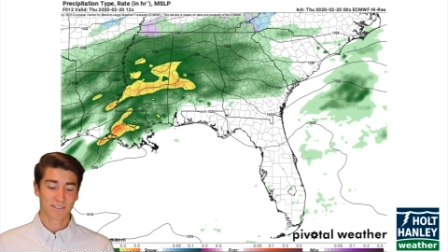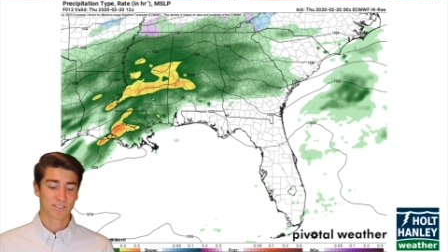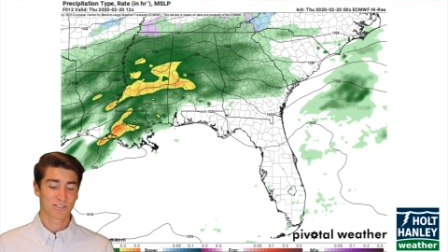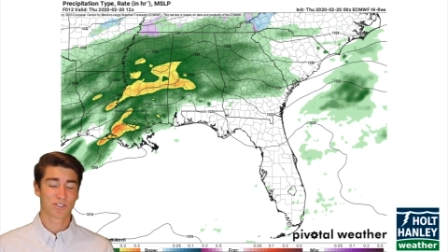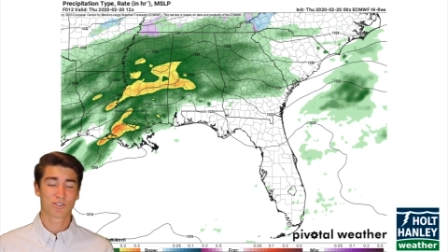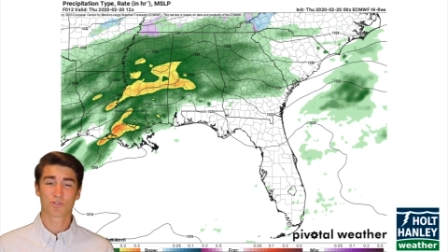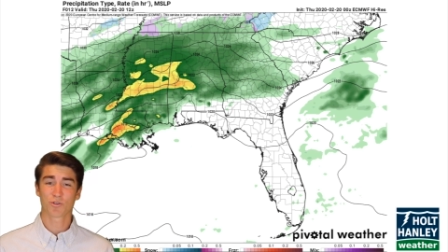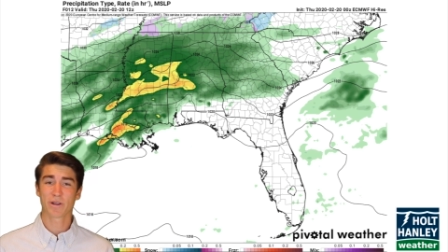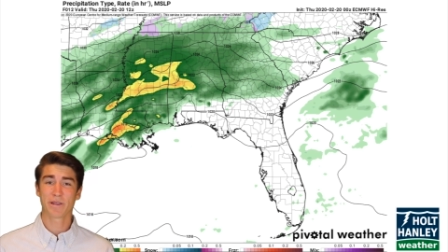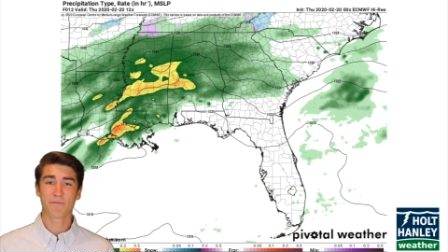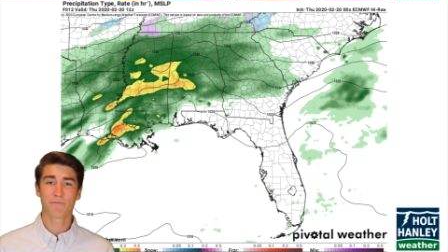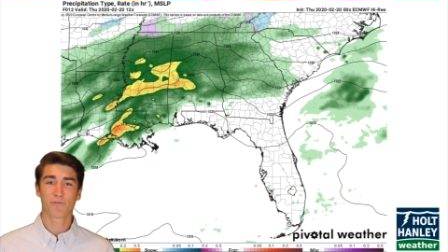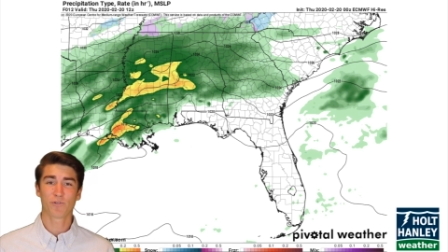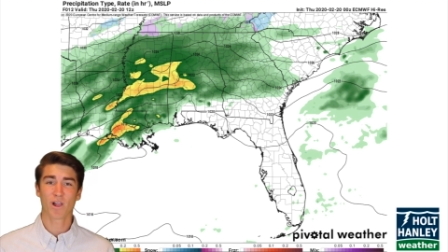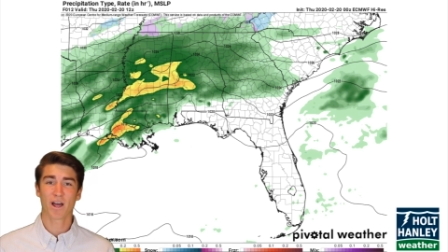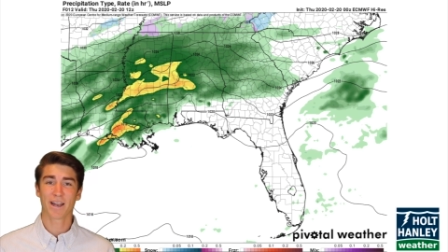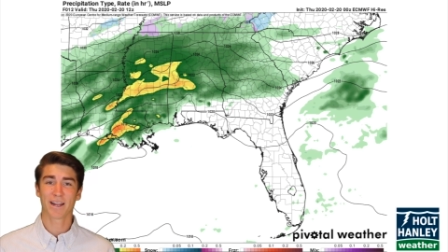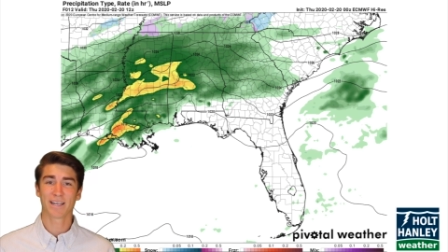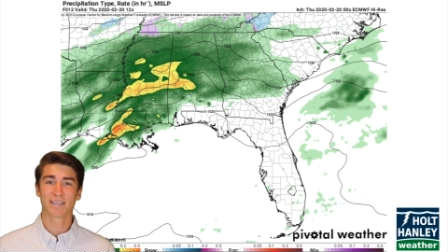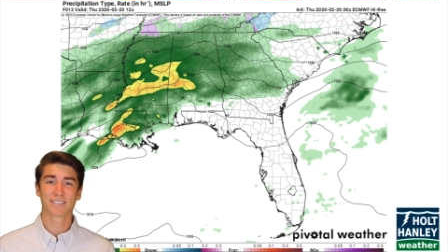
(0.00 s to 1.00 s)
Extreme
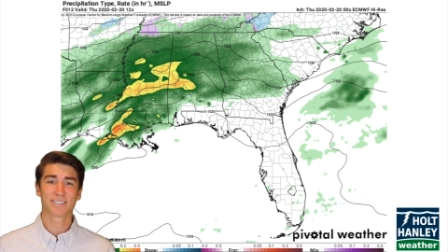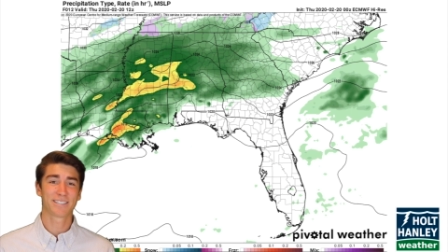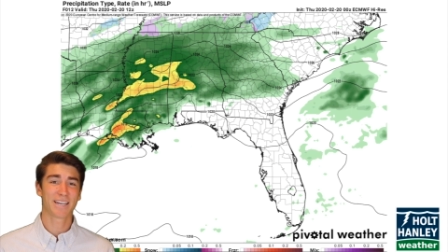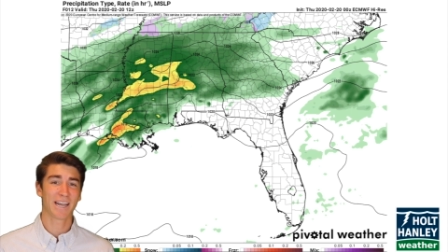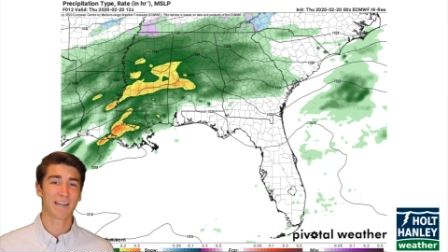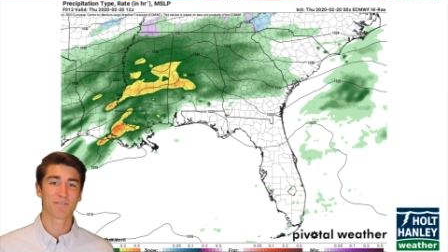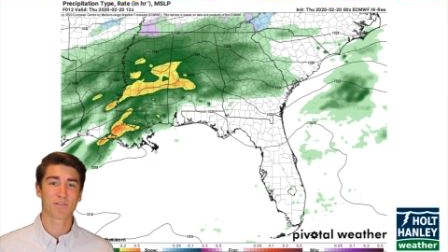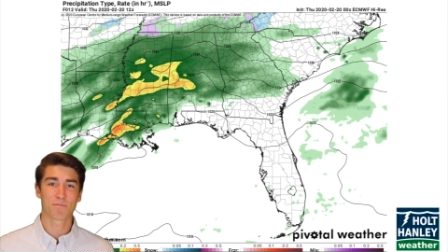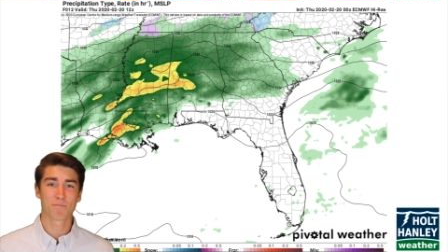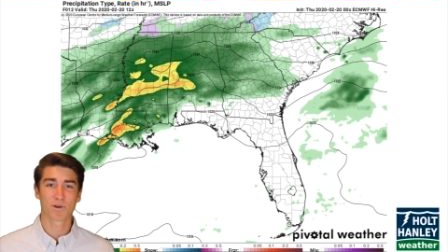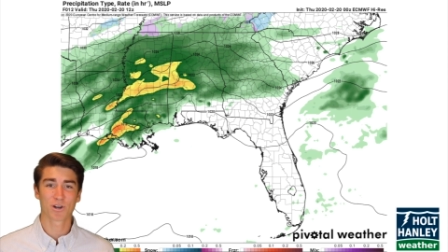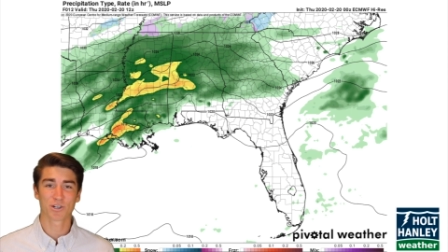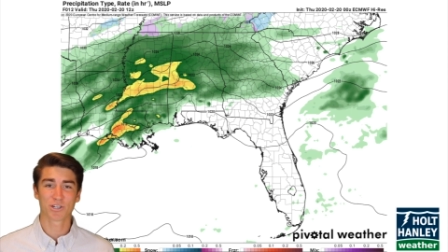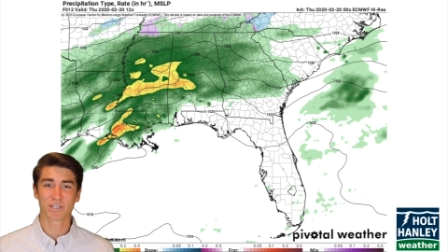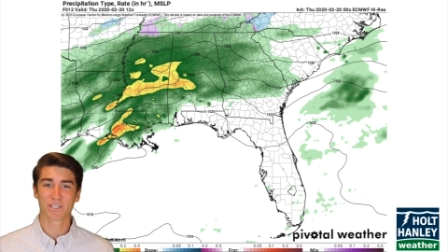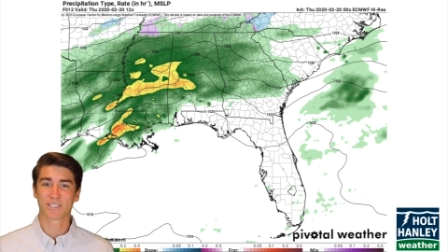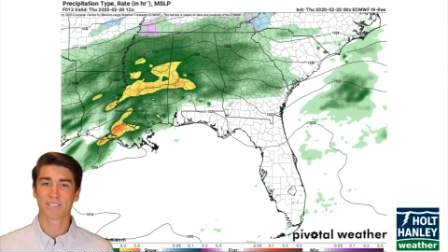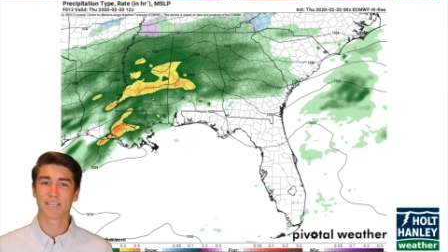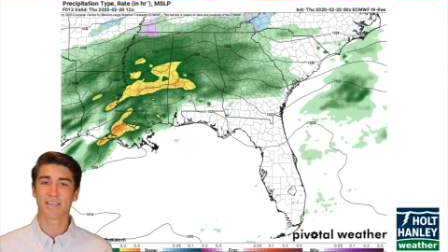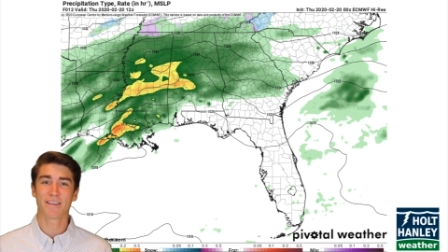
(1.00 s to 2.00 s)
flooding, state of
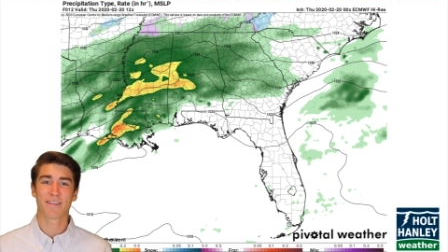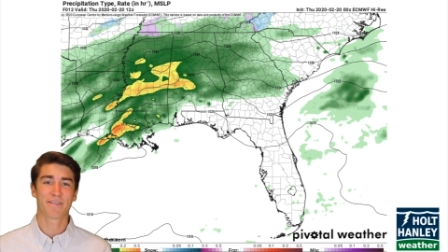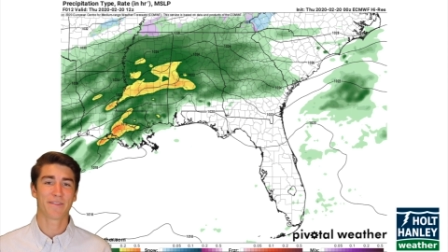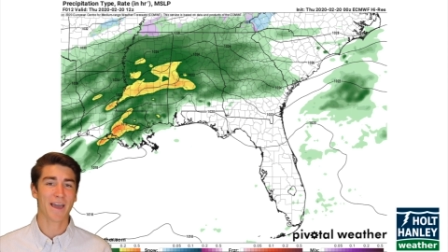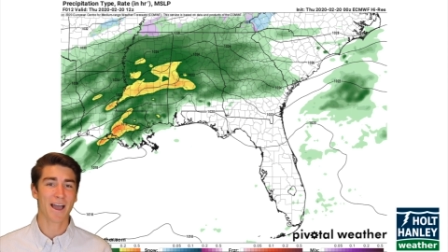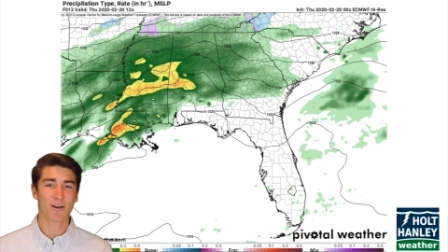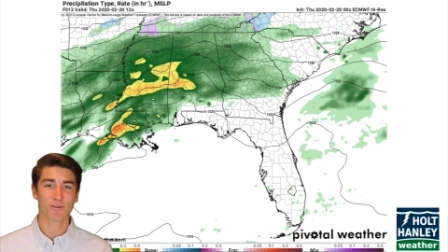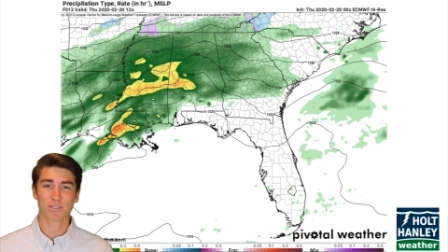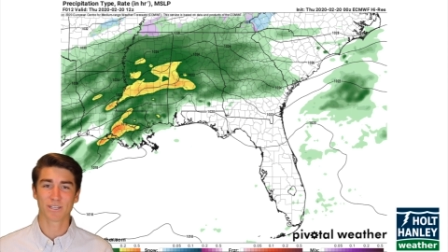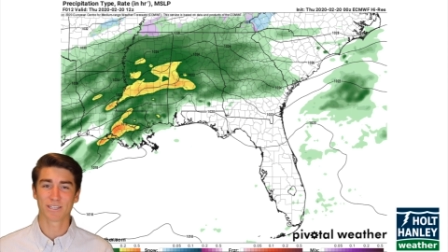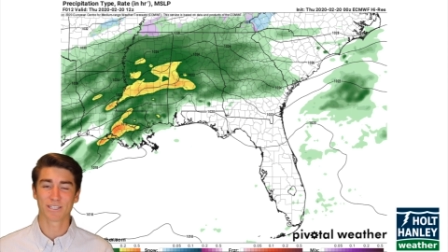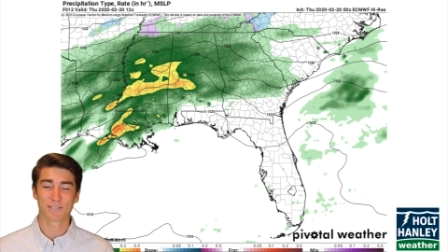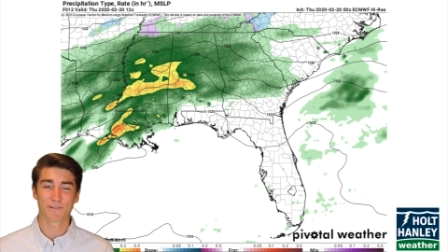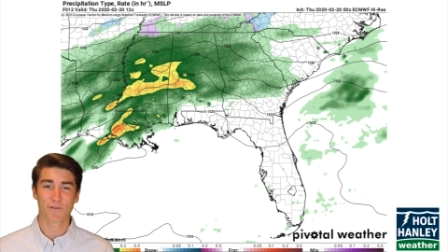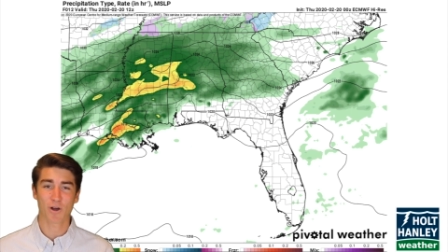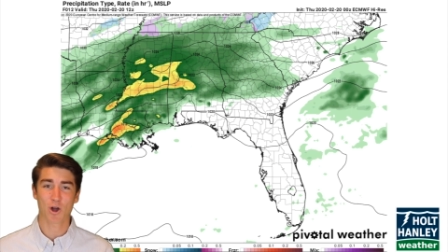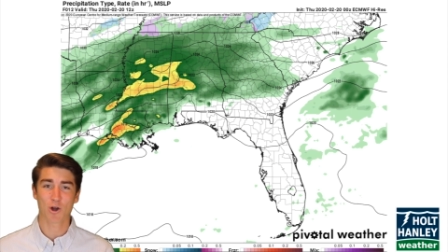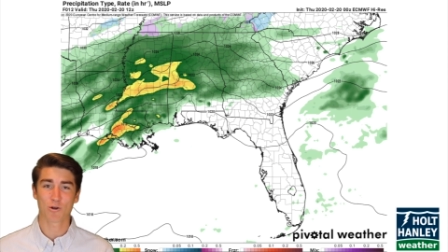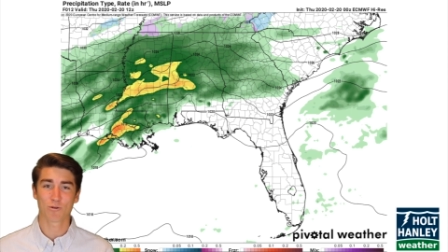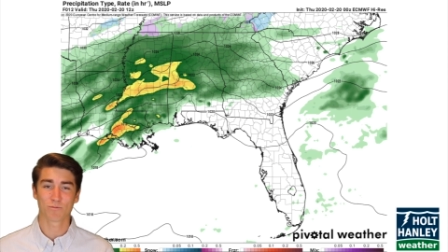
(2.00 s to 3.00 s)
emergency, thousands
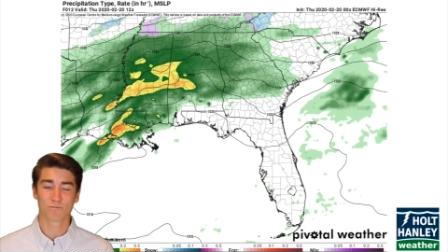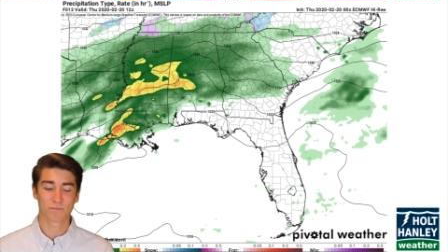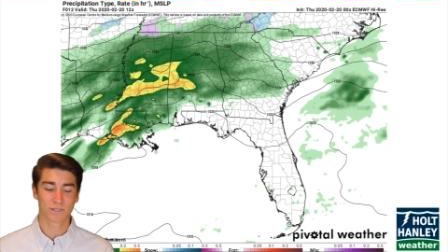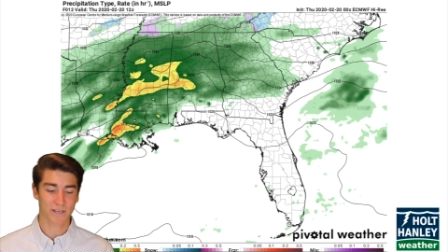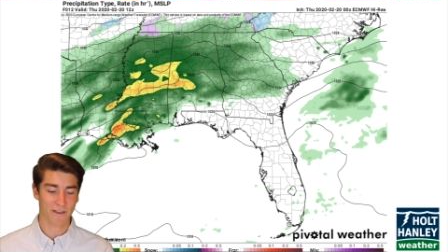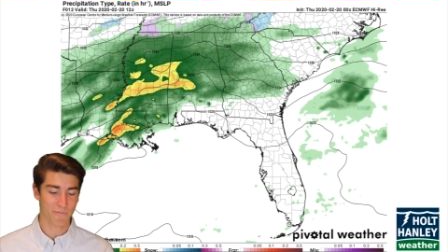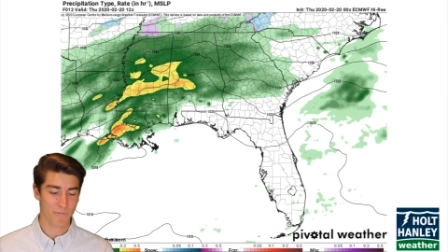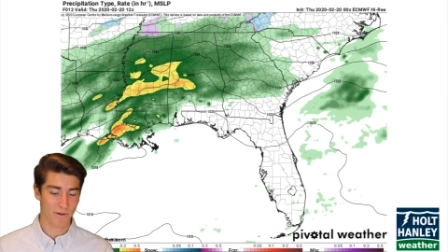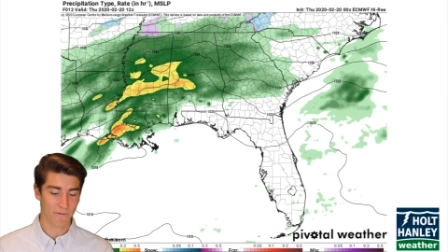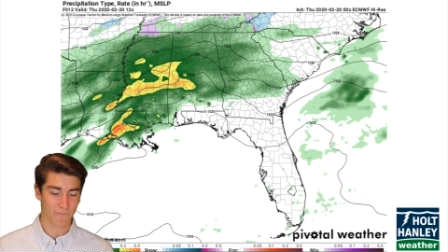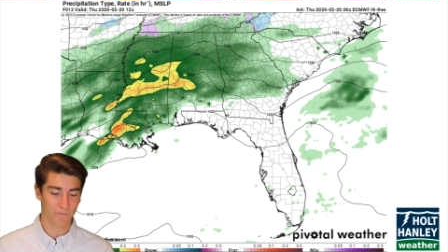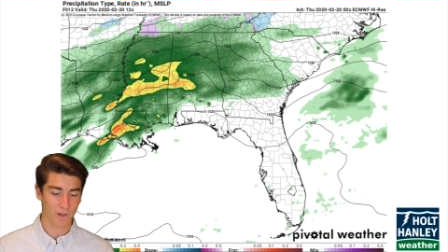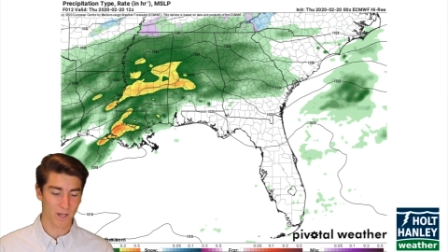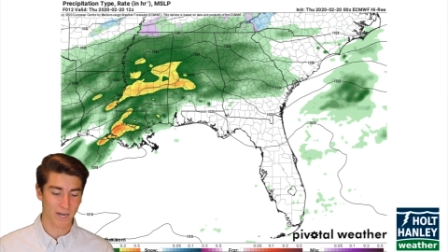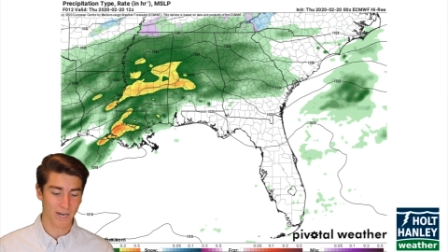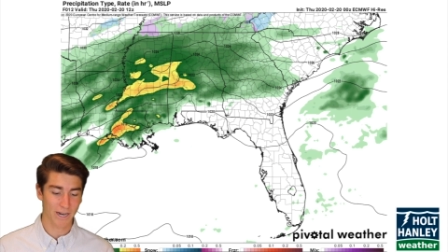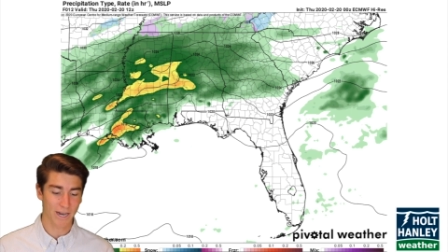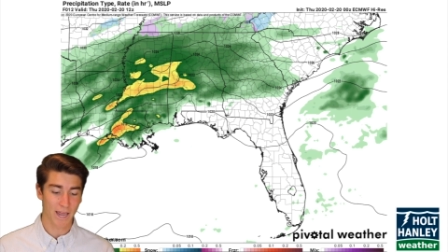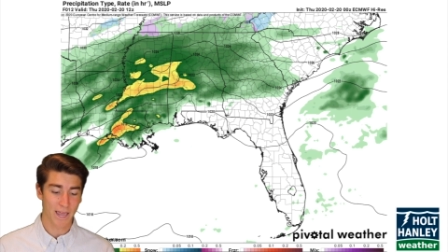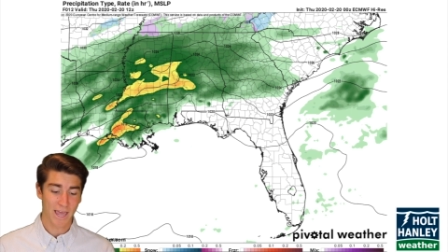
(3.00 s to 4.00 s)
of homes have been
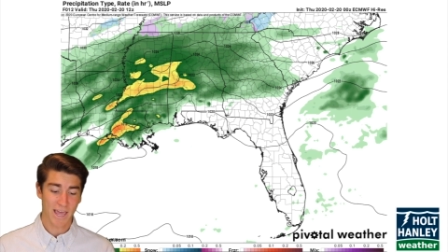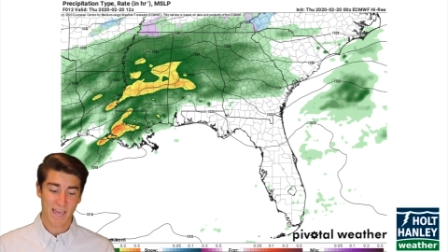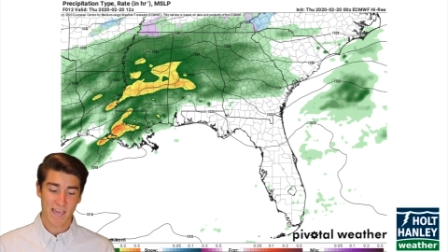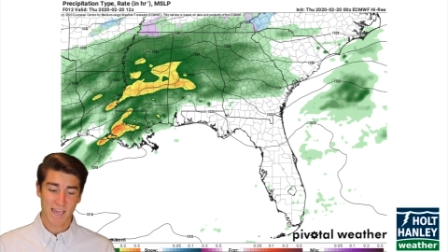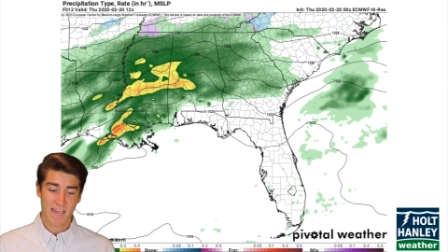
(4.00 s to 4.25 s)
flooded.